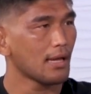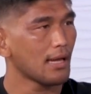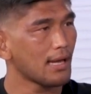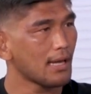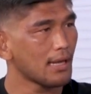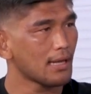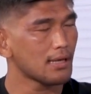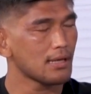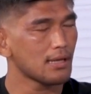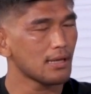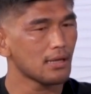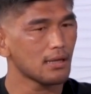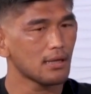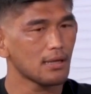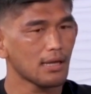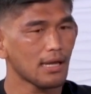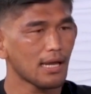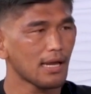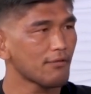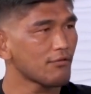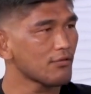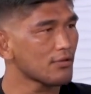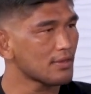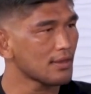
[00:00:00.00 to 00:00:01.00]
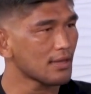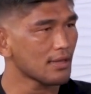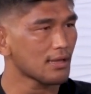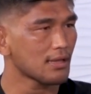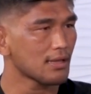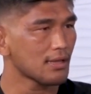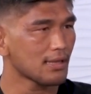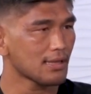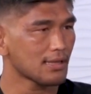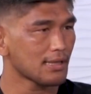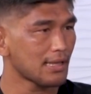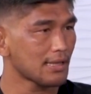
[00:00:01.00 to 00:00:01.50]
And everything
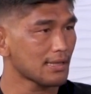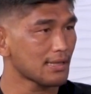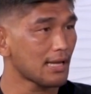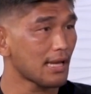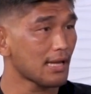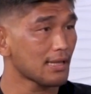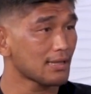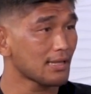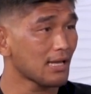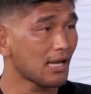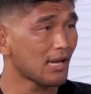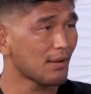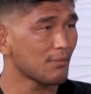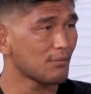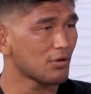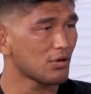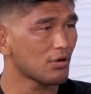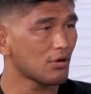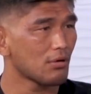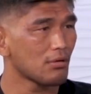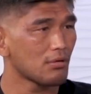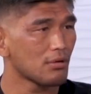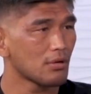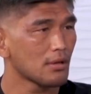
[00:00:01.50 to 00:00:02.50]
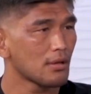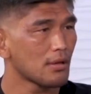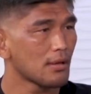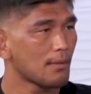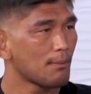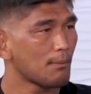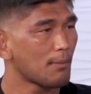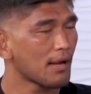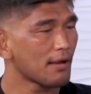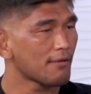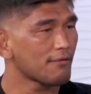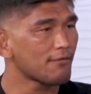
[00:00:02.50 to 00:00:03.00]
clicked at that time, you know
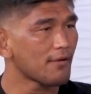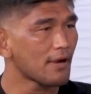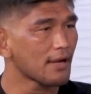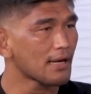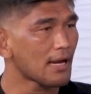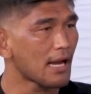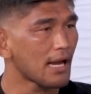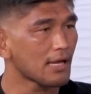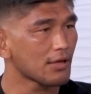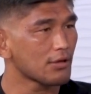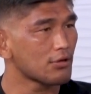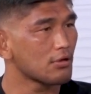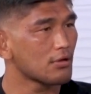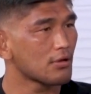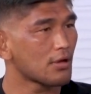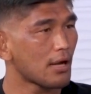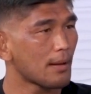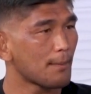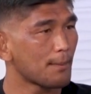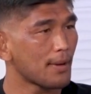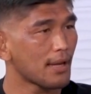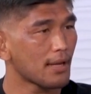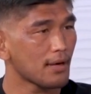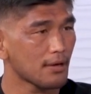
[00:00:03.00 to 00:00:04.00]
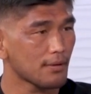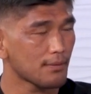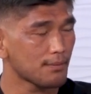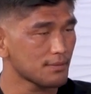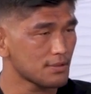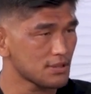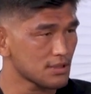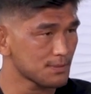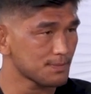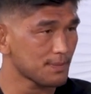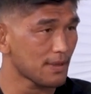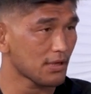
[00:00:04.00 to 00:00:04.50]
my fight IQ got better
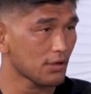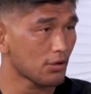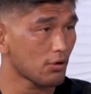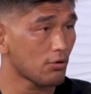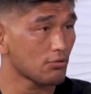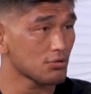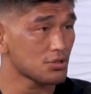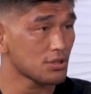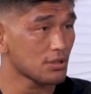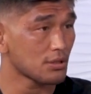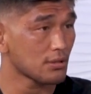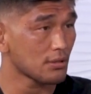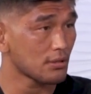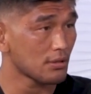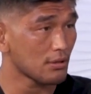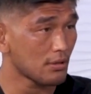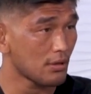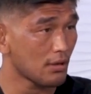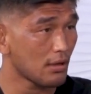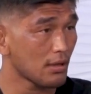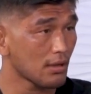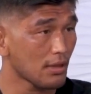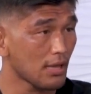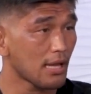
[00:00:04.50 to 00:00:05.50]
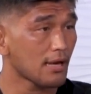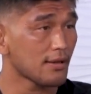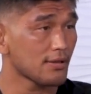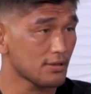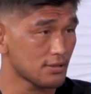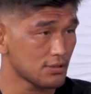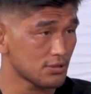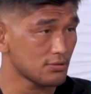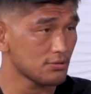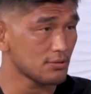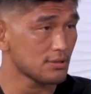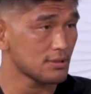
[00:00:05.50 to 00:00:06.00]
just by coaching, you know, a lot of the
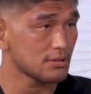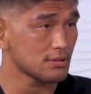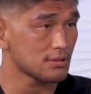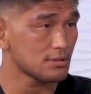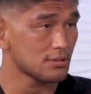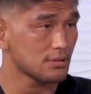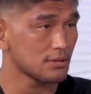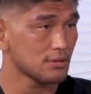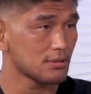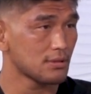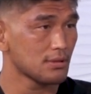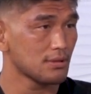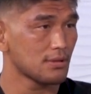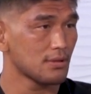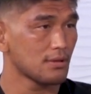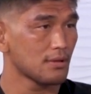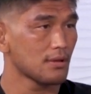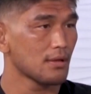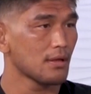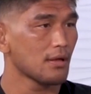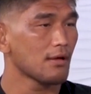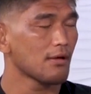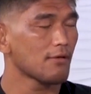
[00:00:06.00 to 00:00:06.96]
students. What is the fight IQ?